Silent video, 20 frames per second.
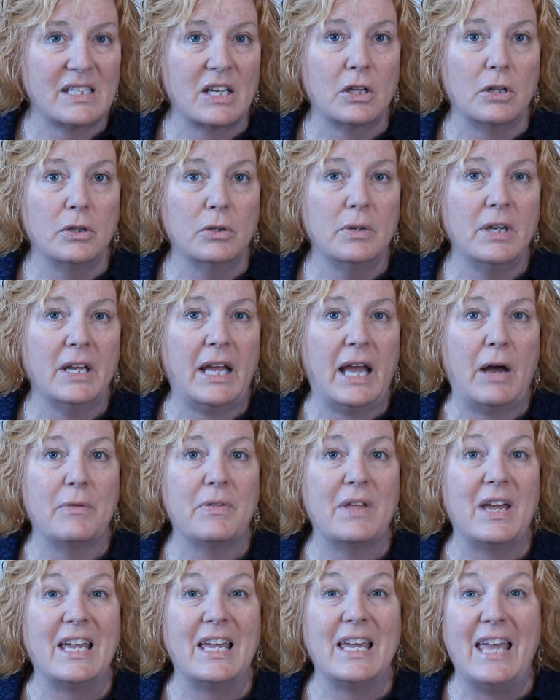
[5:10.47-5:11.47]
including how
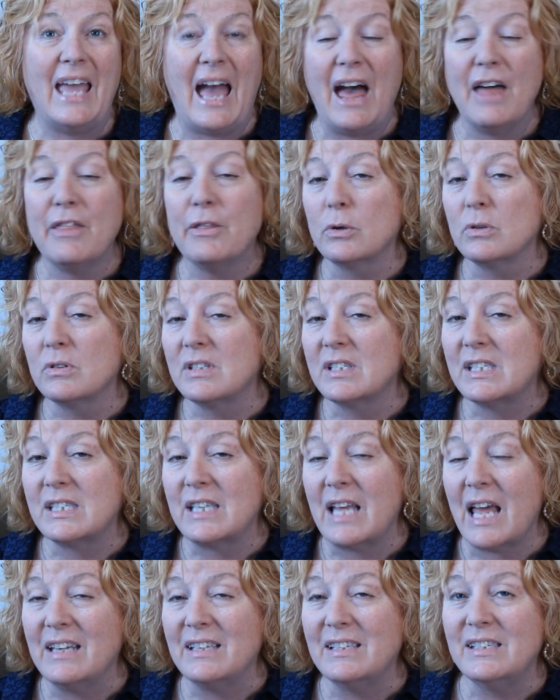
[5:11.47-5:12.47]
they gathered
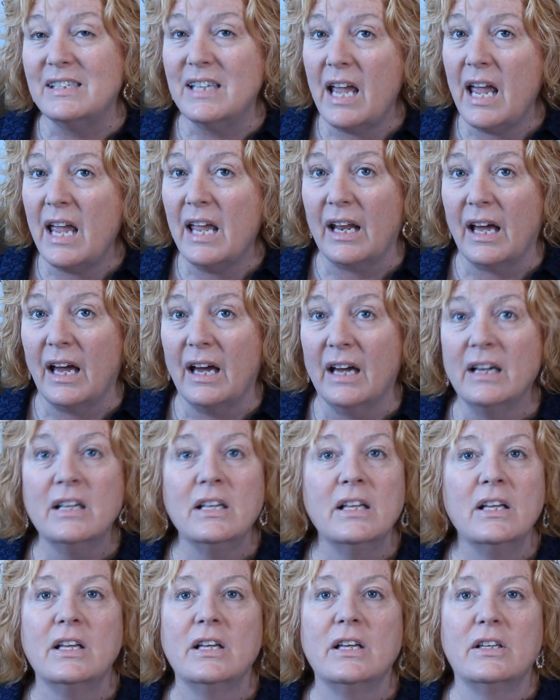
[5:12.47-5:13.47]
said data,
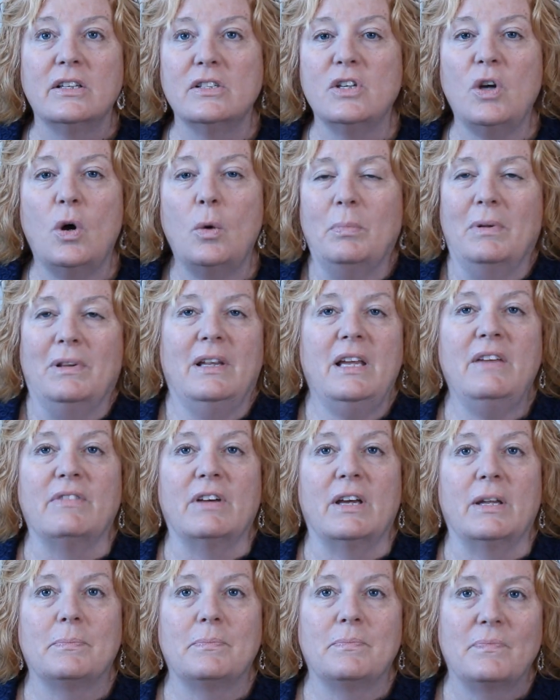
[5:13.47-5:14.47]
don't believe it.